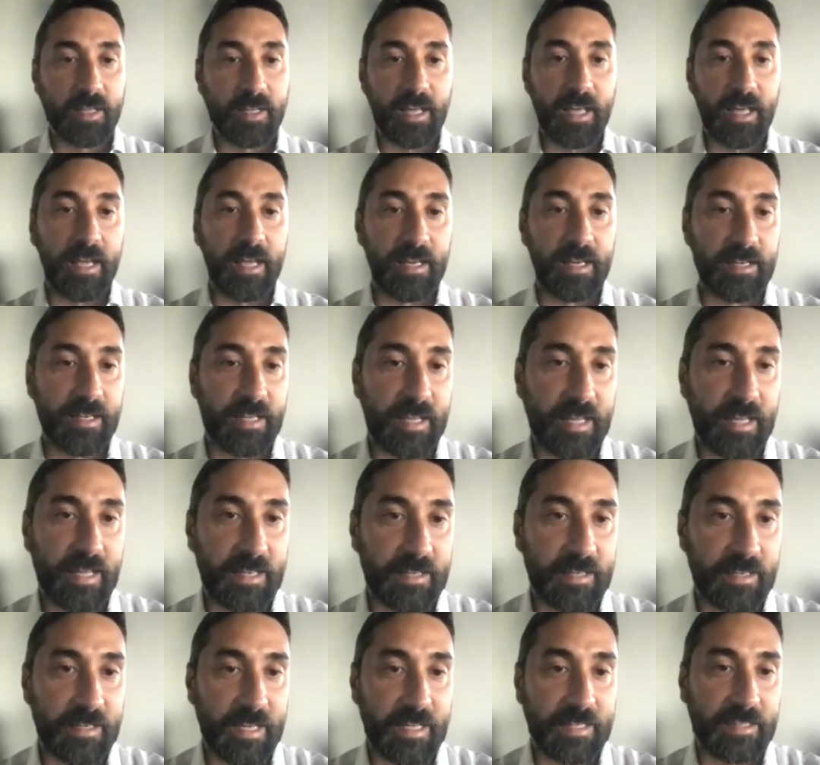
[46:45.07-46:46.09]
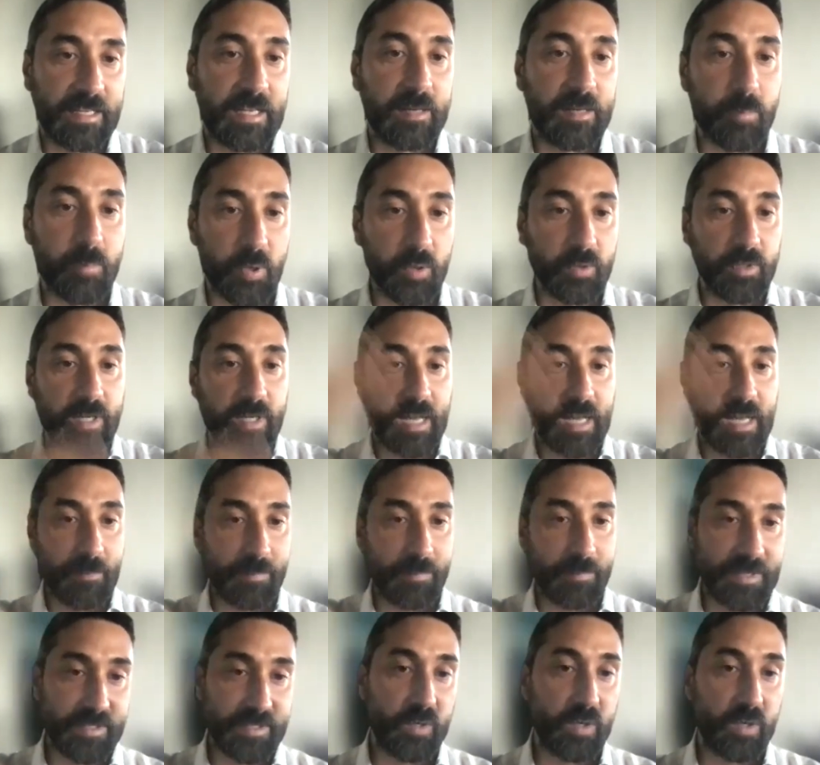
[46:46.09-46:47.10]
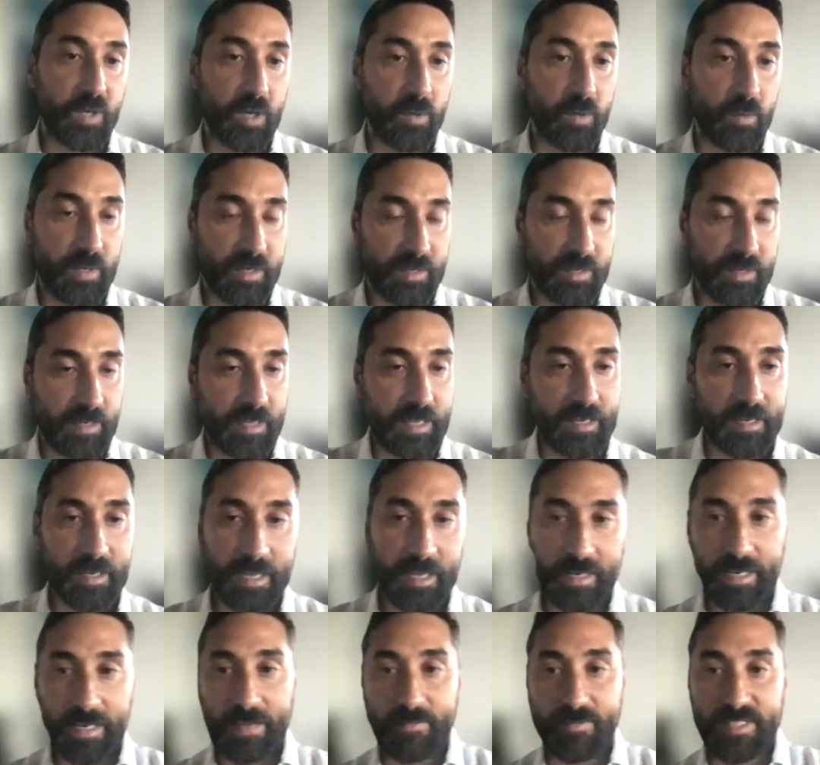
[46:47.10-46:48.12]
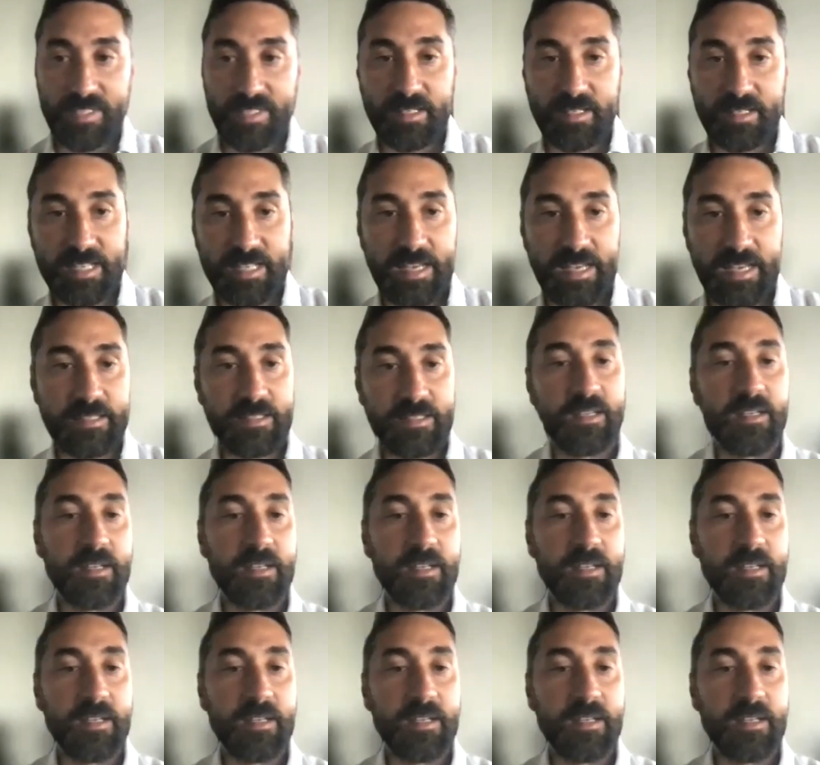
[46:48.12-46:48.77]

And then broaden up as you go and have success.